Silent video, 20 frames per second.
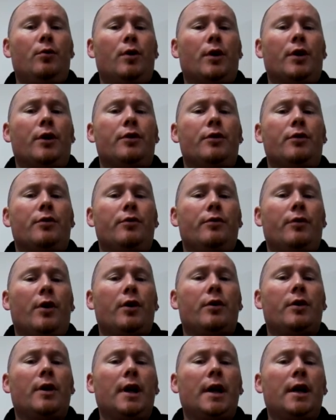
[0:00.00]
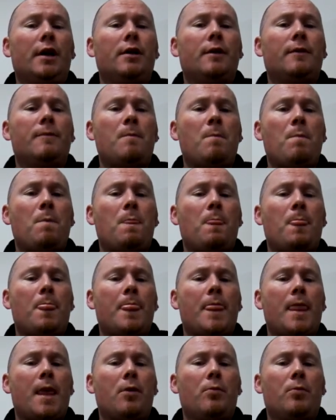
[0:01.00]
want to do vocally.
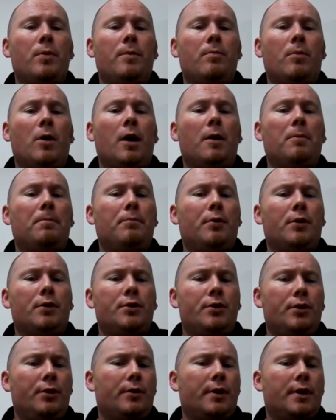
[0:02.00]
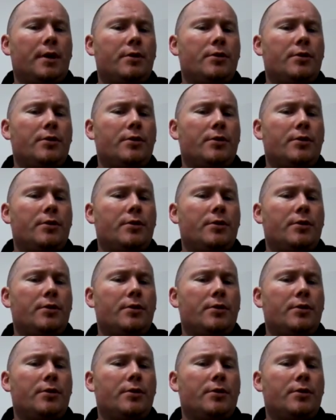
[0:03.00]
We might push you into